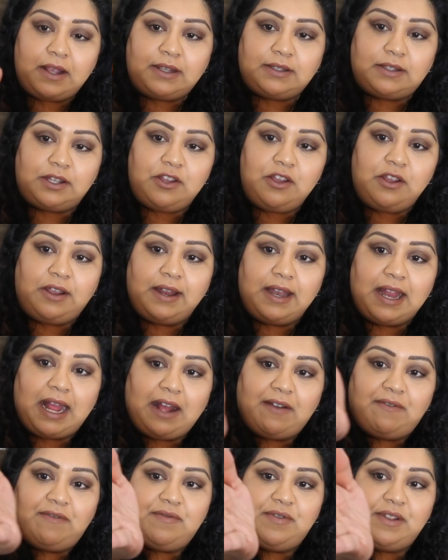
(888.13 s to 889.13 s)
so you can
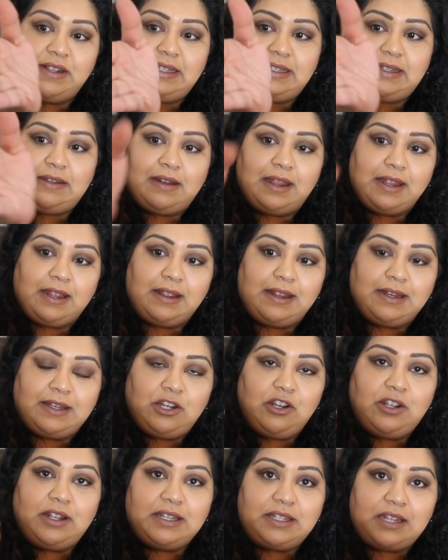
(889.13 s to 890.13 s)
have this, like,
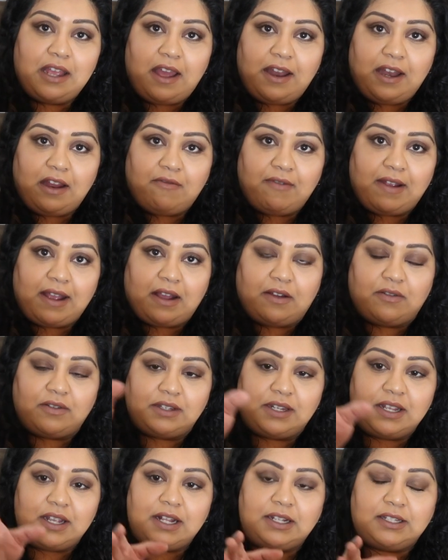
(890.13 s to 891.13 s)
you can turn it
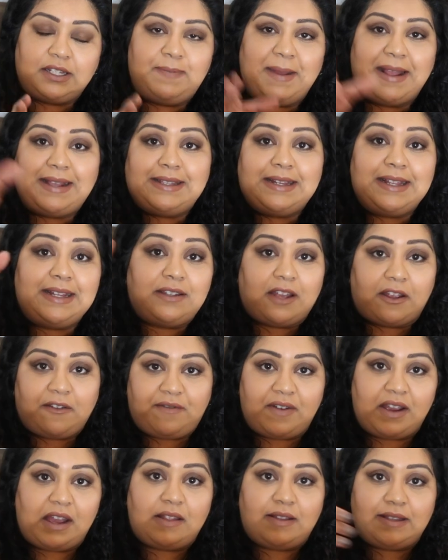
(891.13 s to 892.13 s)
around to basically
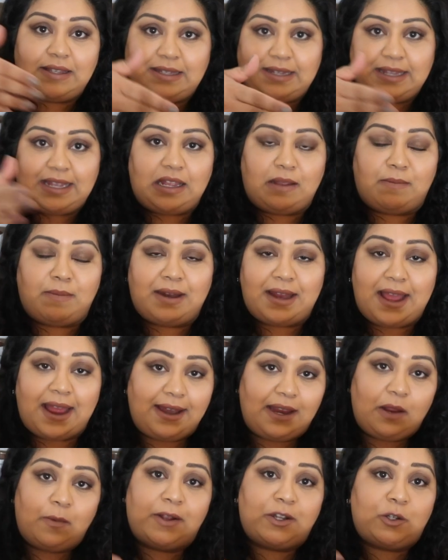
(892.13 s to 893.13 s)
divert the steam in
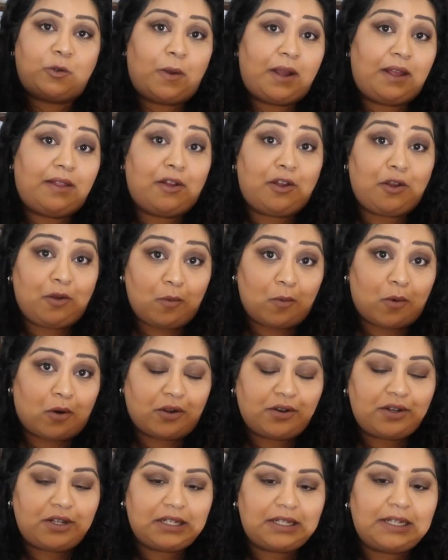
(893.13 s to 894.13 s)
any which way that you
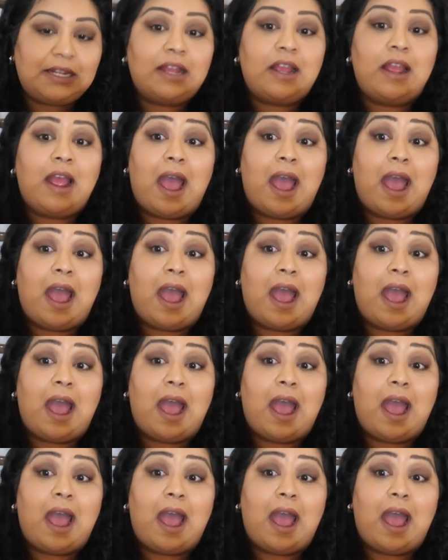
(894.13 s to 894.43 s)
want.